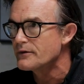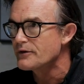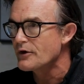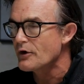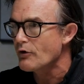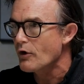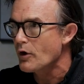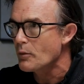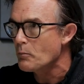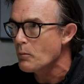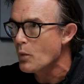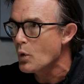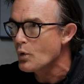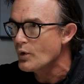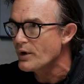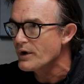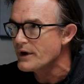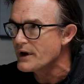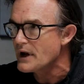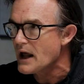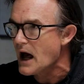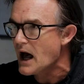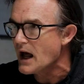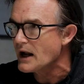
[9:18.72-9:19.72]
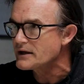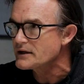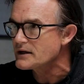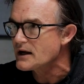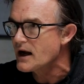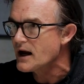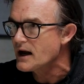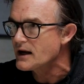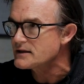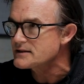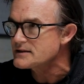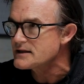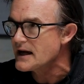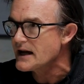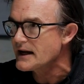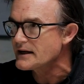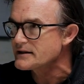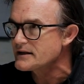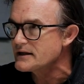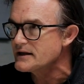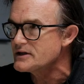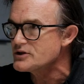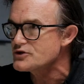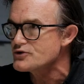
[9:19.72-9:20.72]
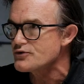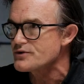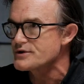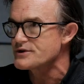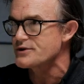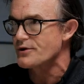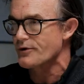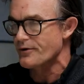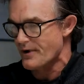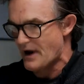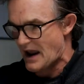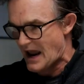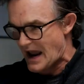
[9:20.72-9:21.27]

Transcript: There are more non-contact injuries that are